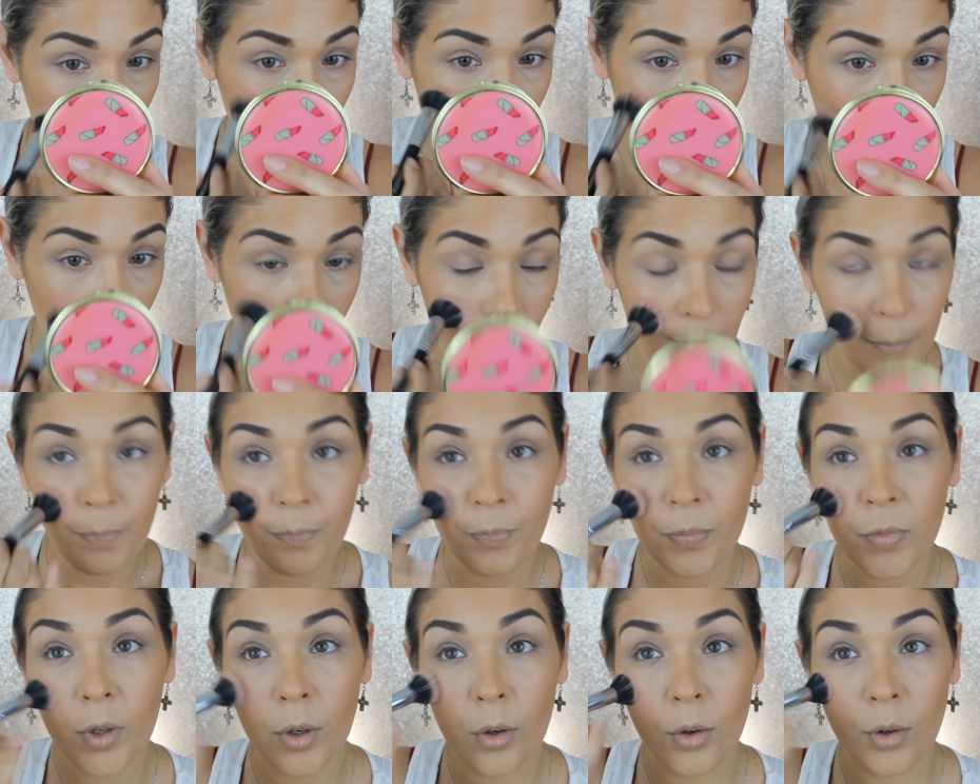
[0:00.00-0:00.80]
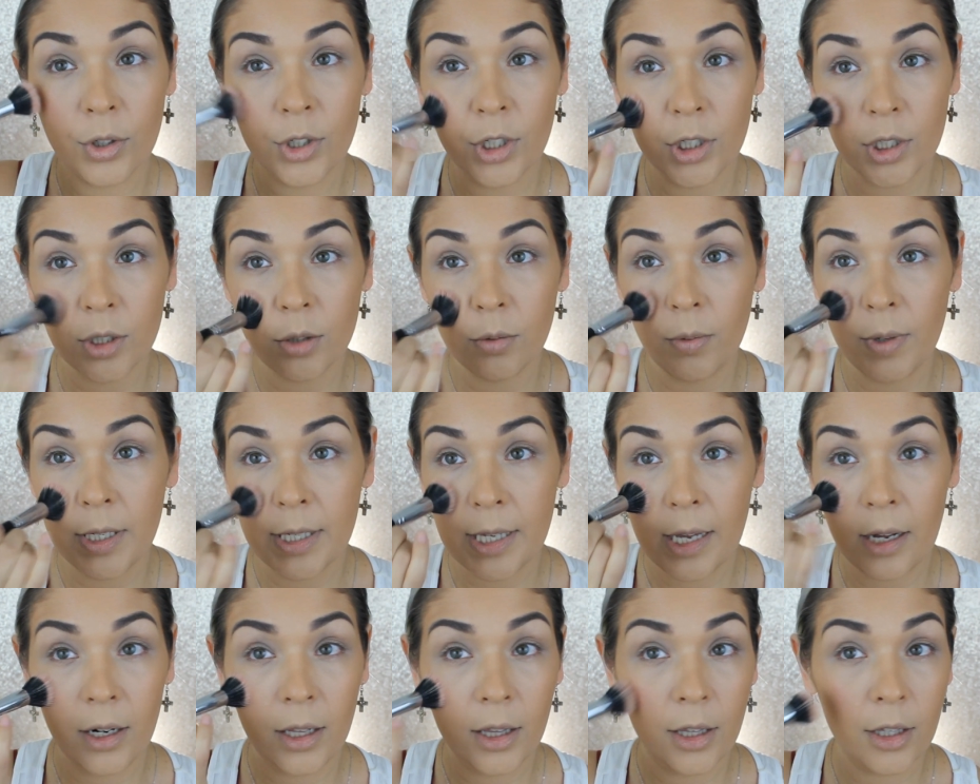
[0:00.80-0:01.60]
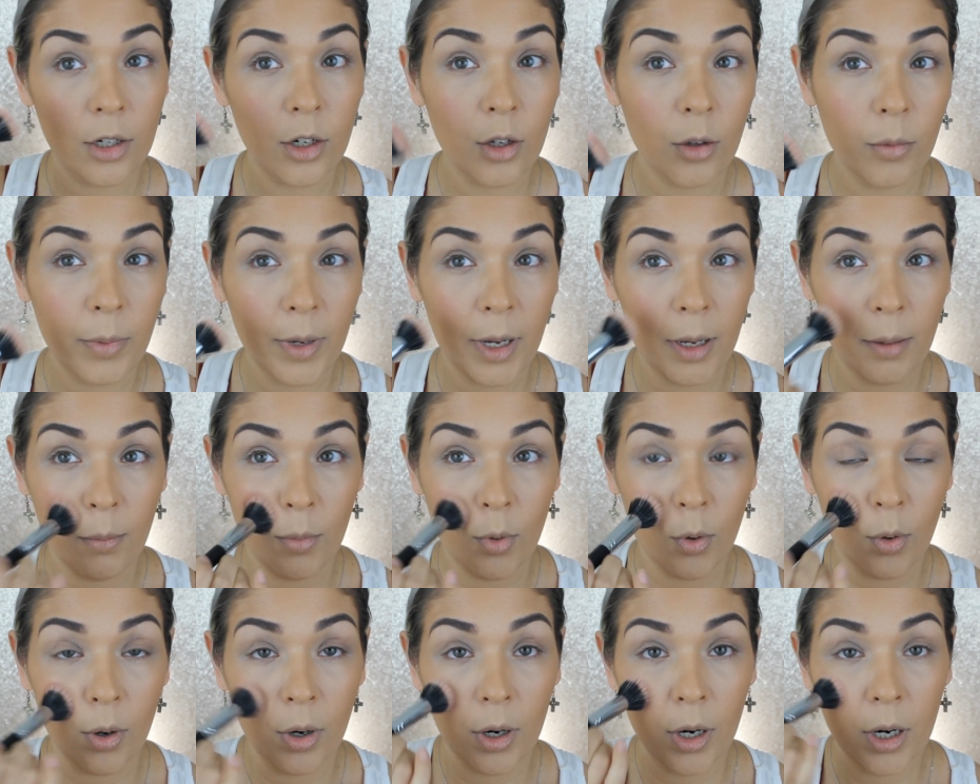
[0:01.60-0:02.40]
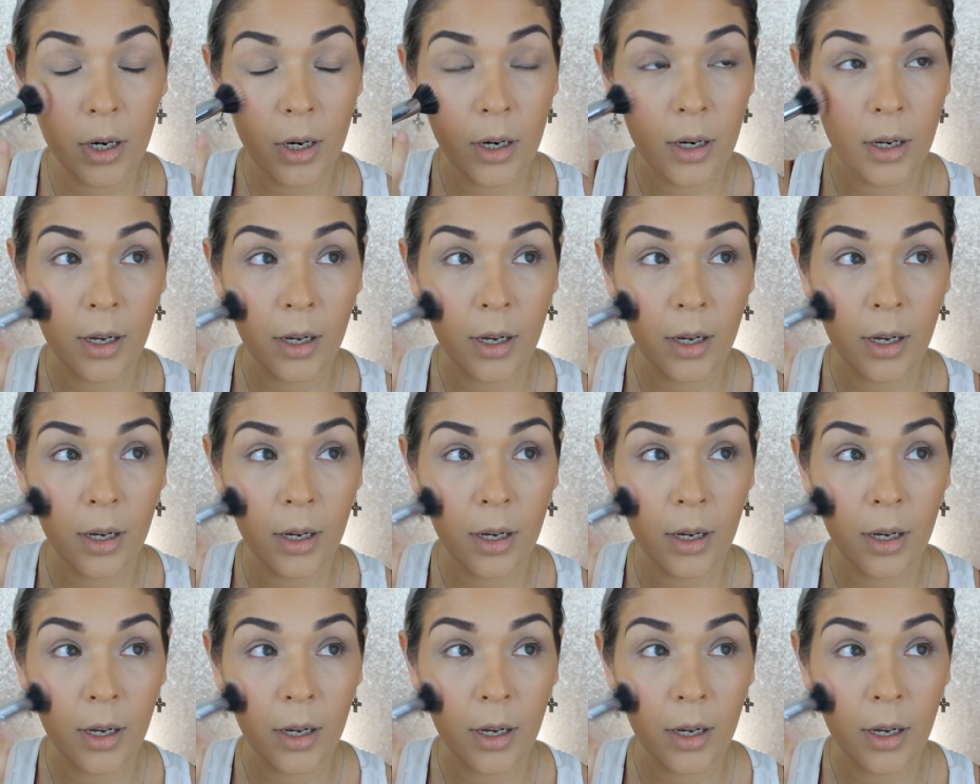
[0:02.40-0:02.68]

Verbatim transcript: um, or just squeeze out a little bit more.